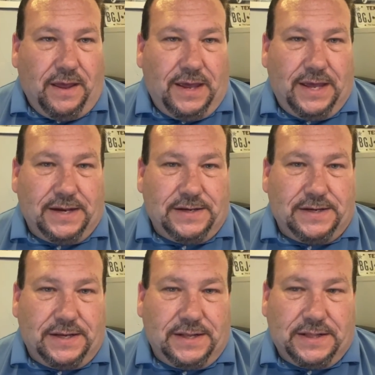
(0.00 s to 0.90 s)
And
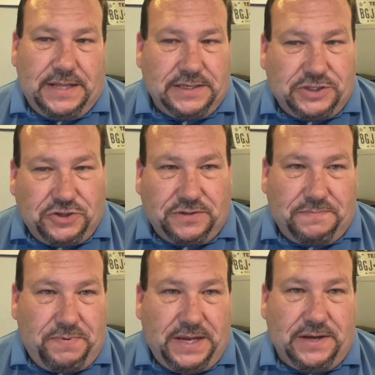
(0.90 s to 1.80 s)
this
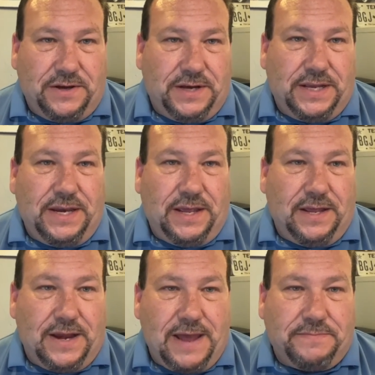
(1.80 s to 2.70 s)
should be good
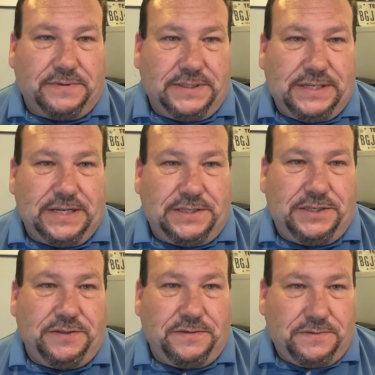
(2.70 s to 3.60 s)
and able to get
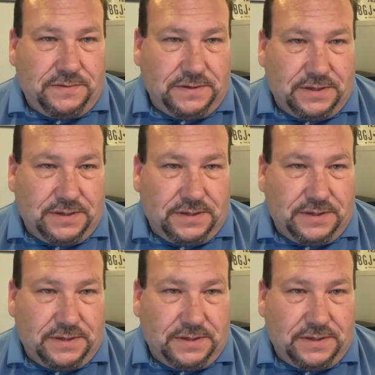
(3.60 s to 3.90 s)
you